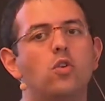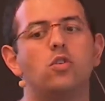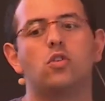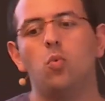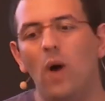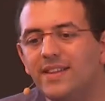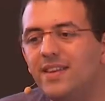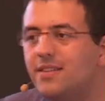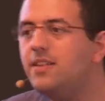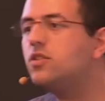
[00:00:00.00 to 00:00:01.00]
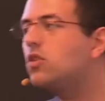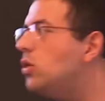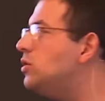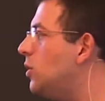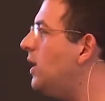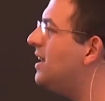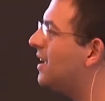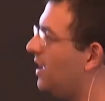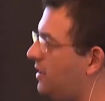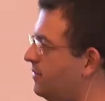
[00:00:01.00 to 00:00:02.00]
So what is this code doing
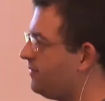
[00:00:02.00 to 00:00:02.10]
again?